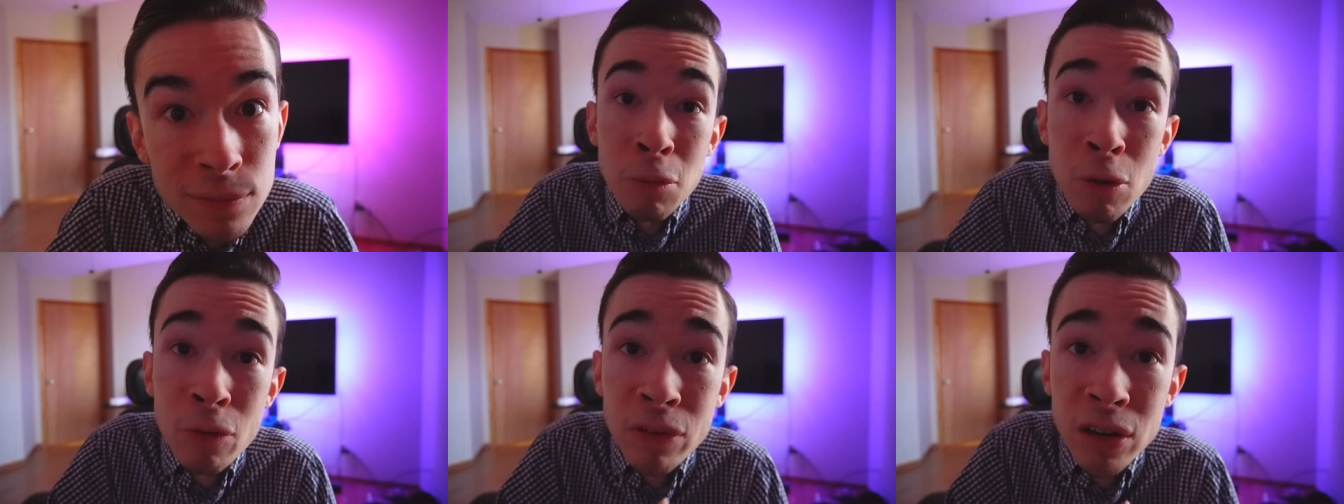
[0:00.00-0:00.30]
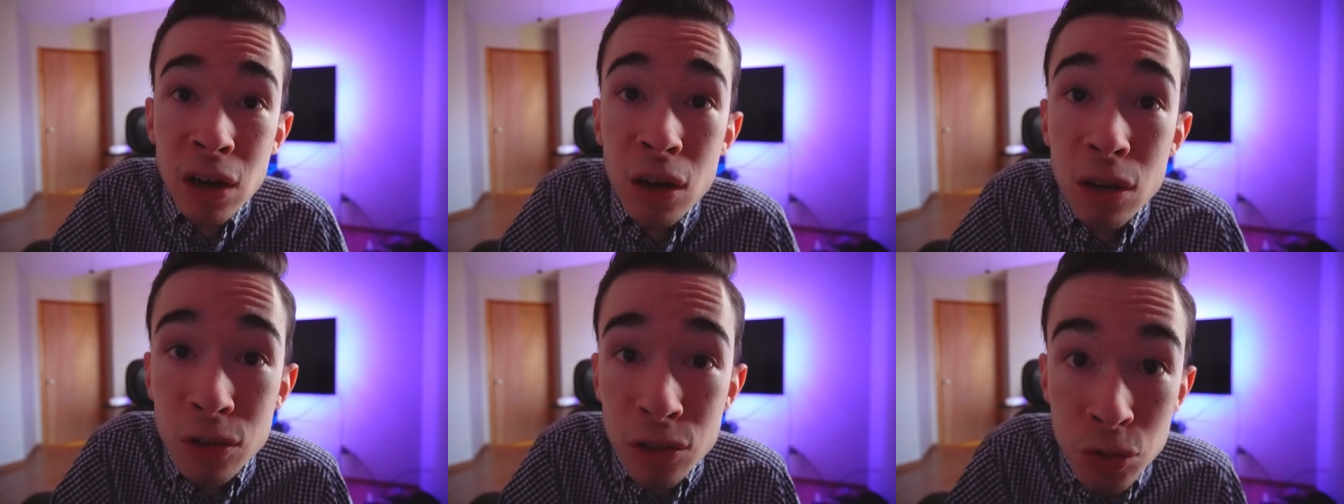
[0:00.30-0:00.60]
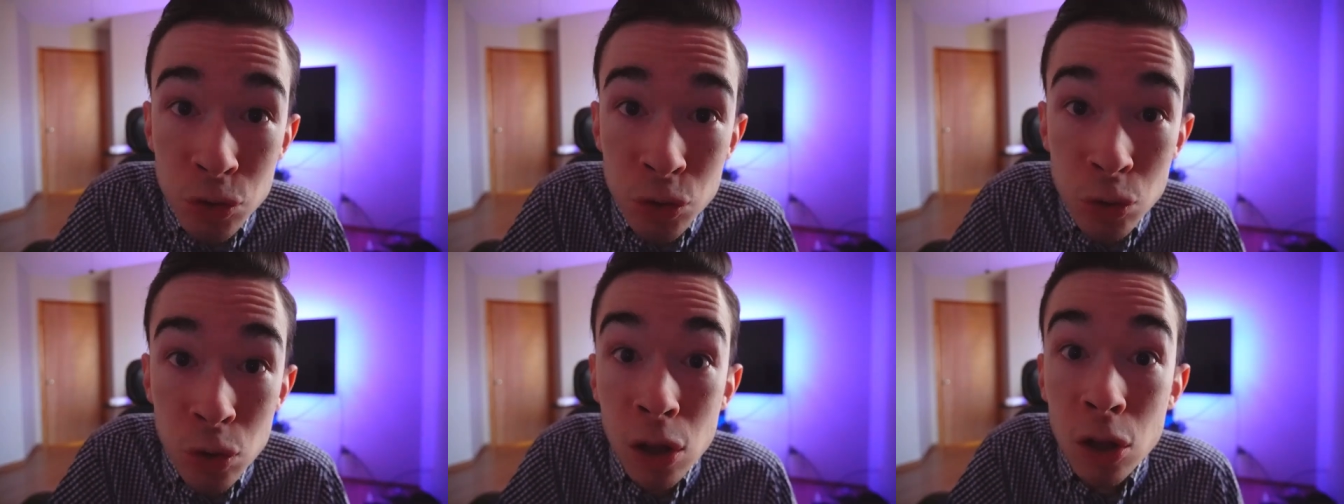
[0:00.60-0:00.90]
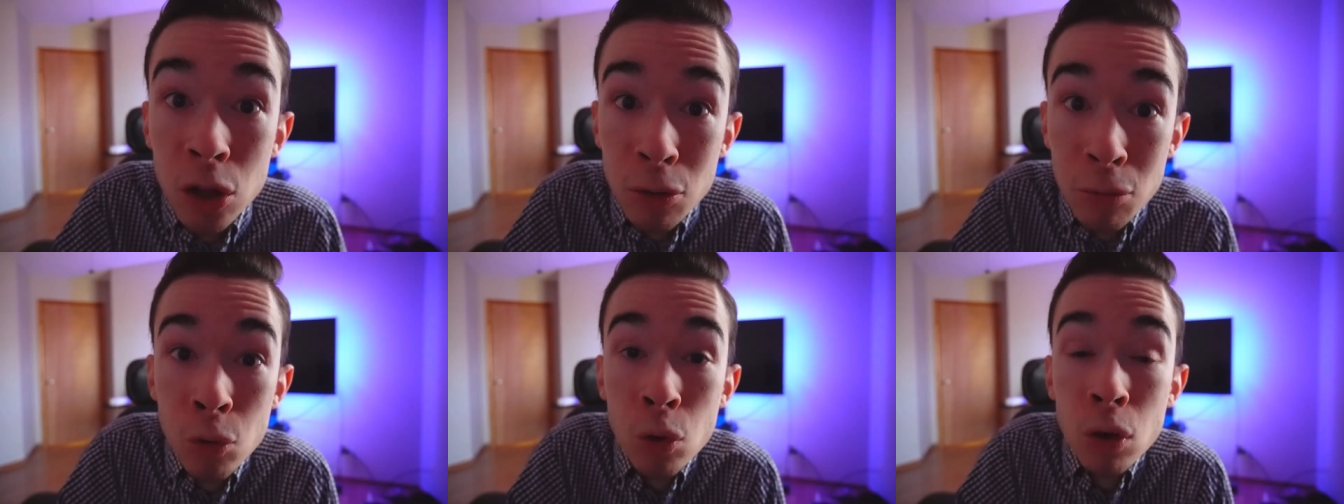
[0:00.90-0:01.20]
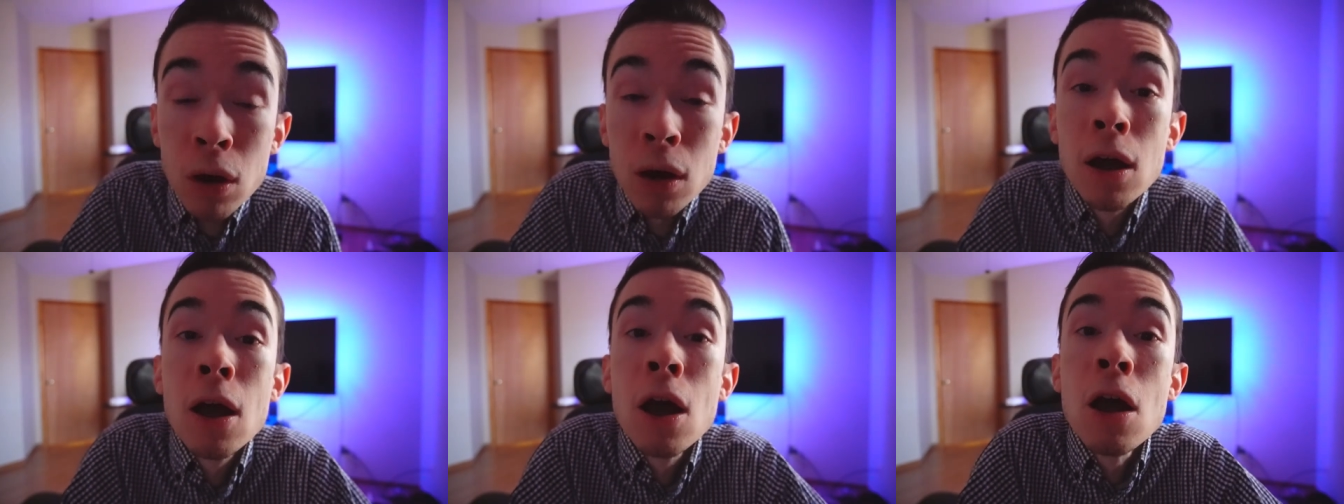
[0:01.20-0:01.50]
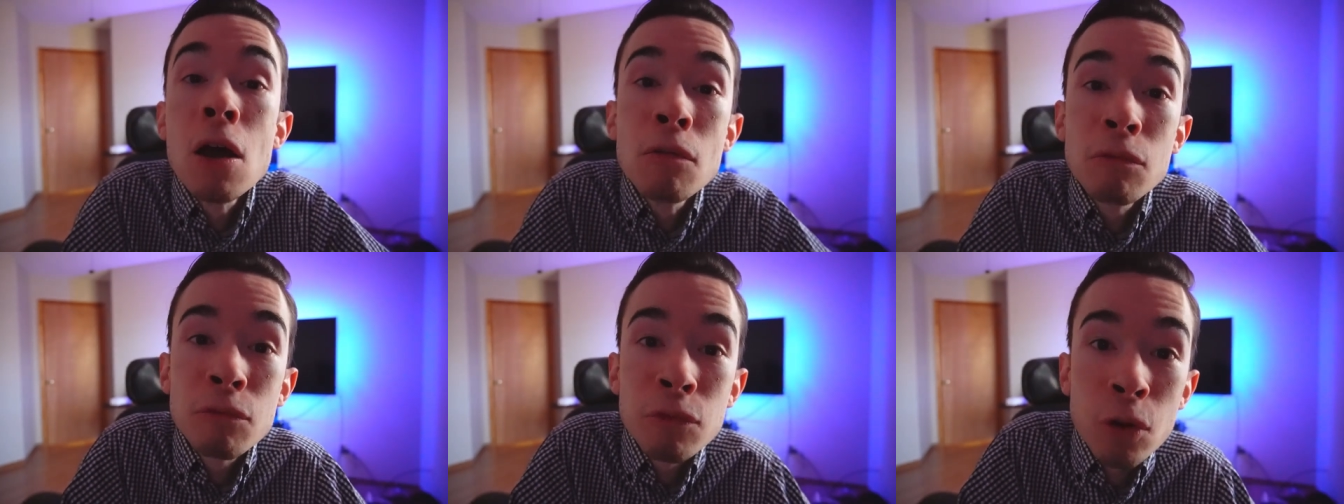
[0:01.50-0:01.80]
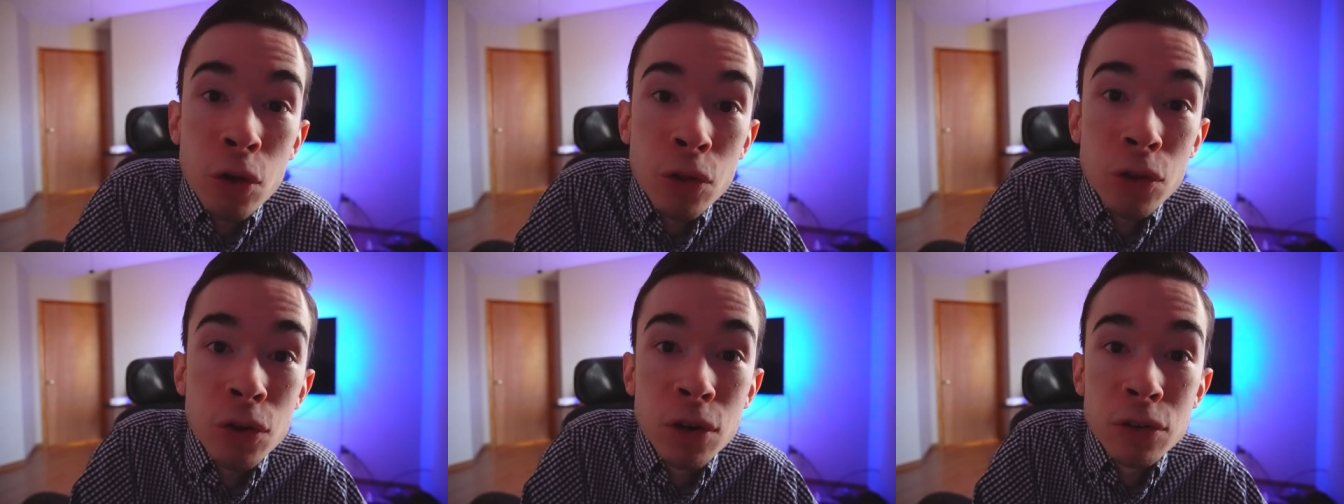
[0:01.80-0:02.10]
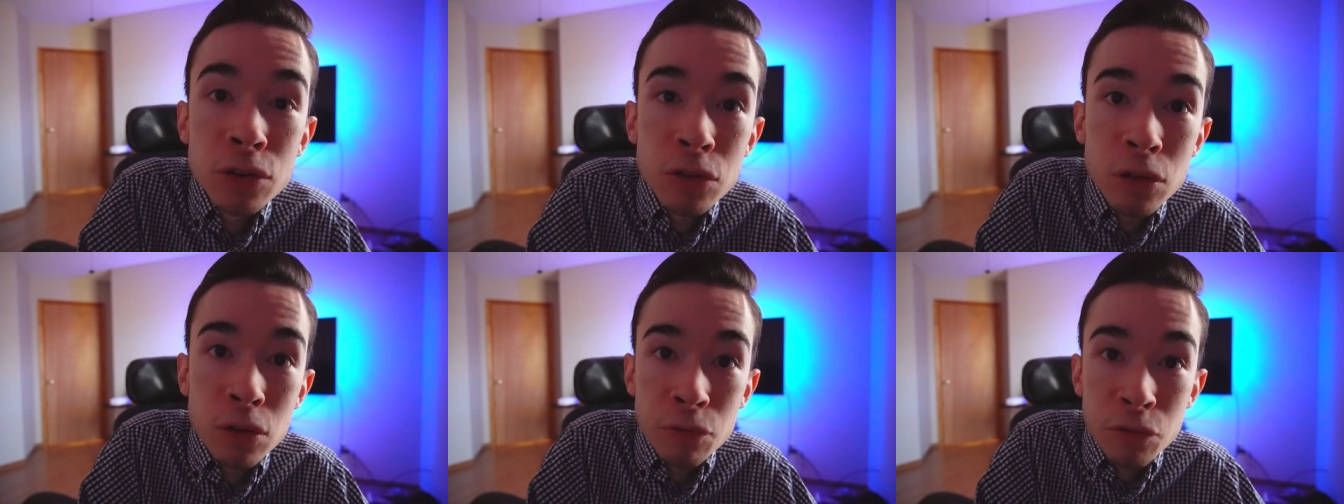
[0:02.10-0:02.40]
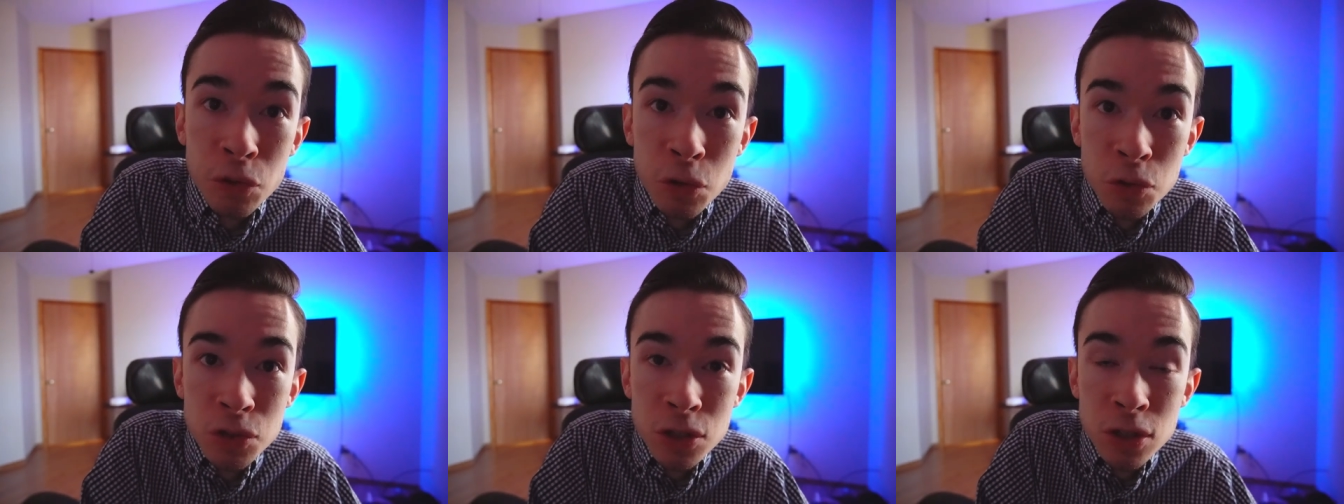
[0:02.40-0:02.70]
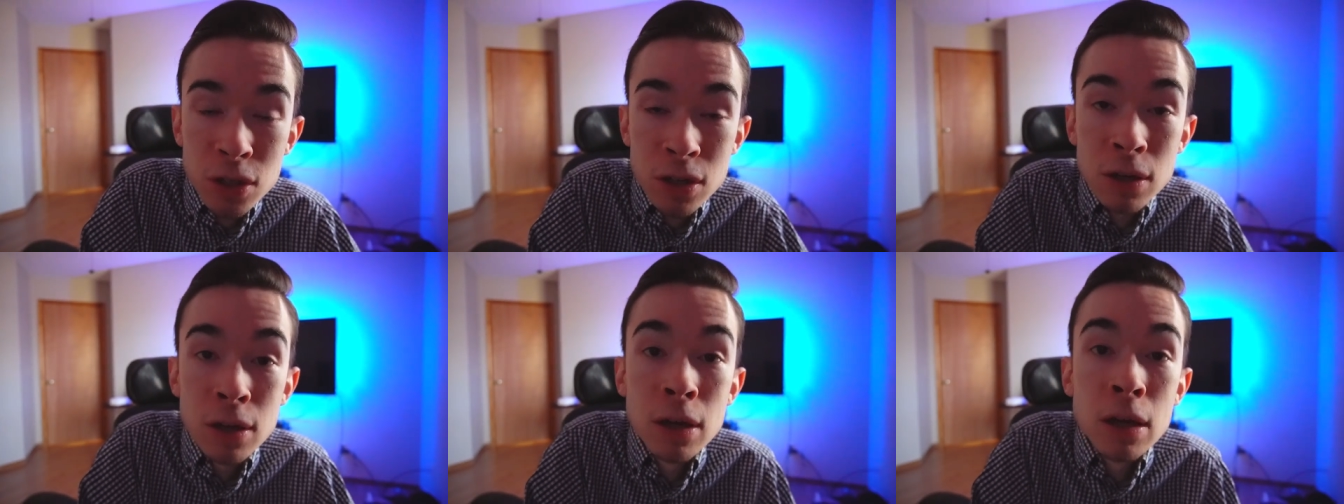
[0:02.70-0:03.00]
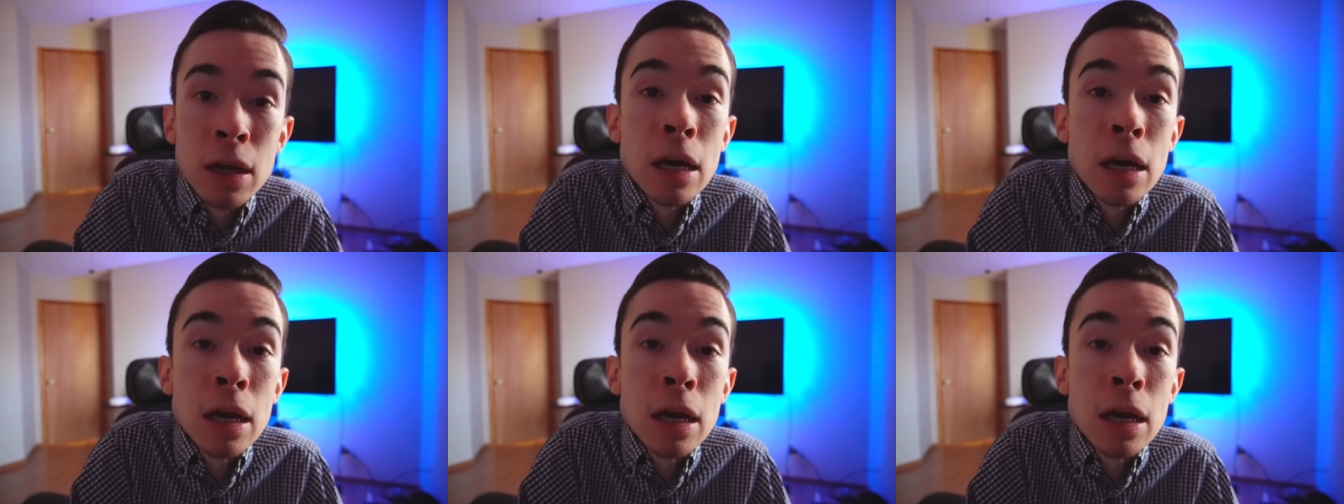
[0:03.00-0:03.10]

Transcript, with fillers: Moving on to a little more further into the future.